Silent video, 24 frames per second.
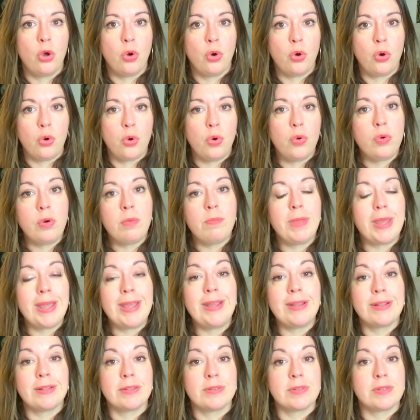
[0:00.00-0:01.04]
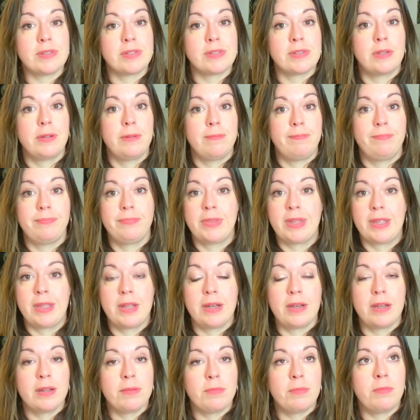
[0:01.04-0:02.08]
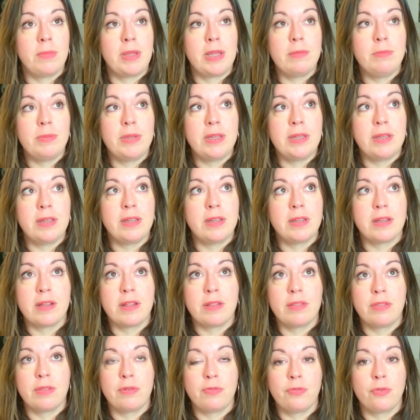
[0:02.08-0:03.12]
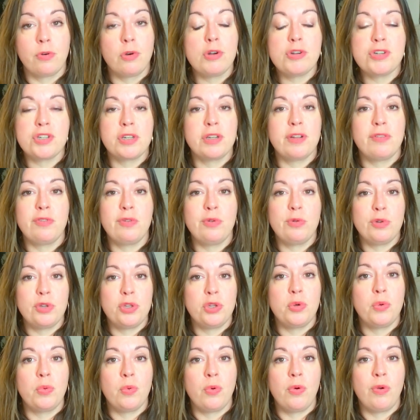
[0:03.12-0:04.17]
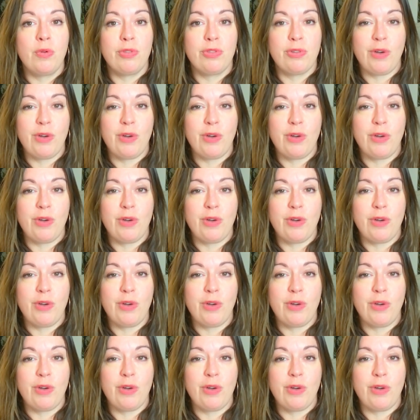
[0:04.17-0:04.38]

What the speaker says: Who remains? And it may be the version of who you